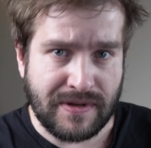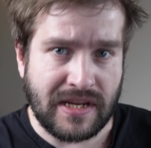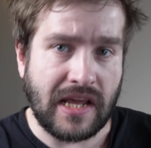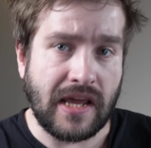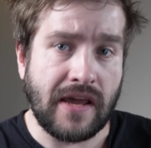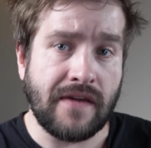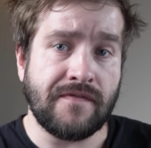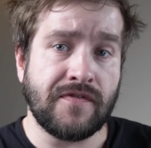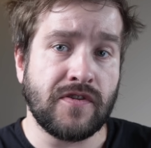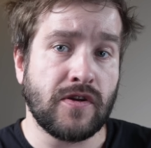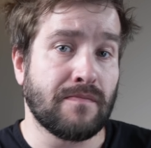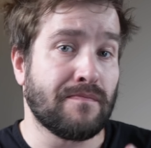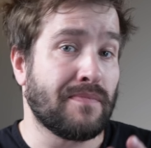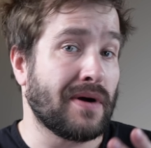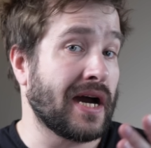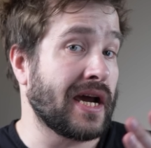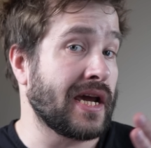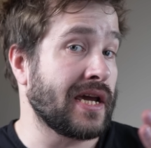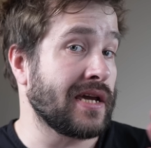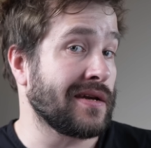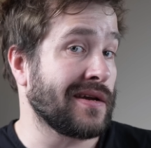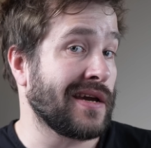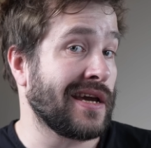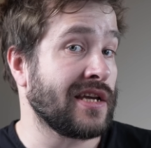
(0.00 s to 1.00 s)
but if you're
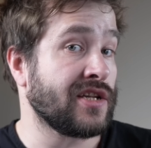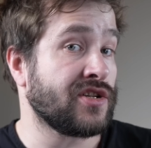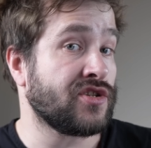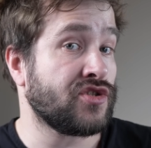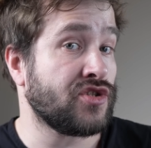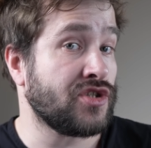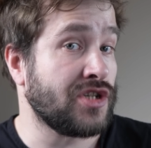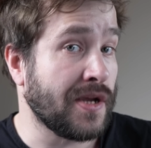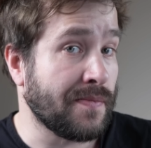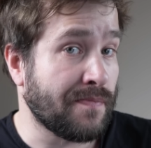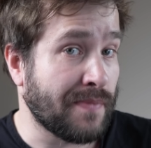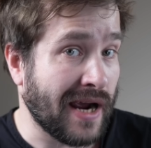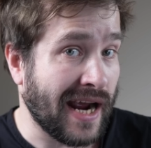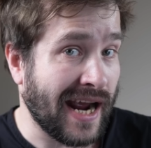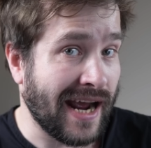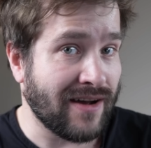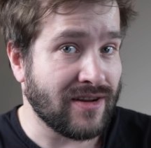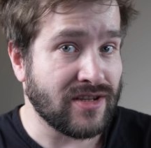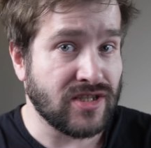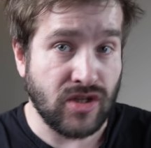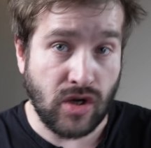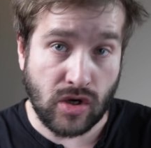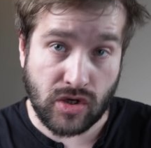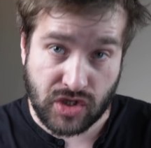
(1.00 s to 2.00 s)
buying a cheaper
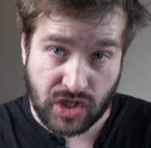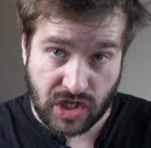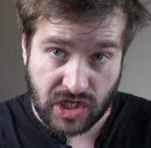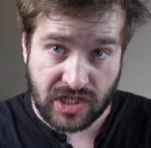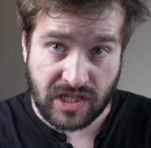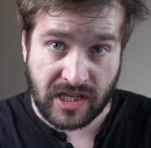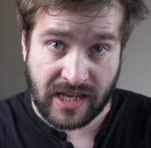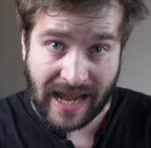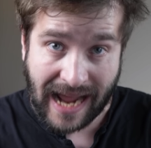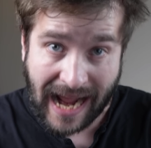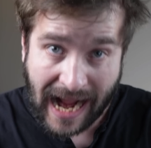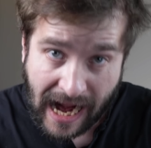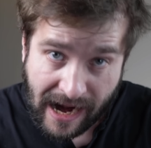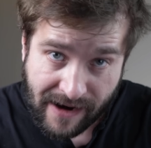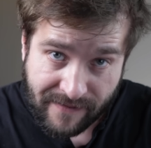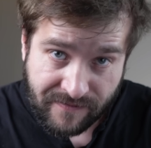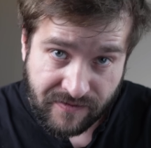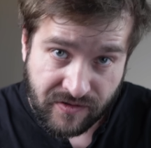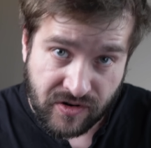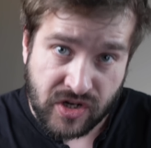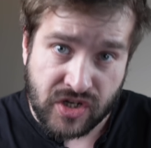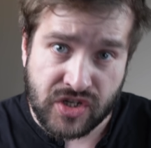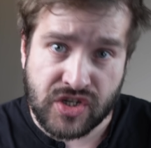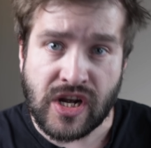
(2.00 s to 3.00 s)
house, not just the
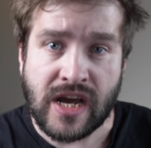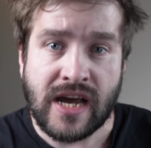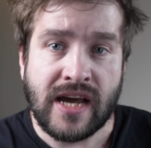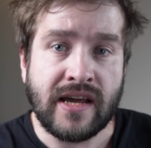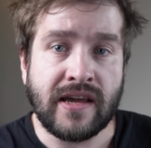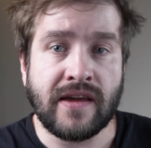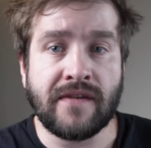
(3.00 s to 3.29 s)
average,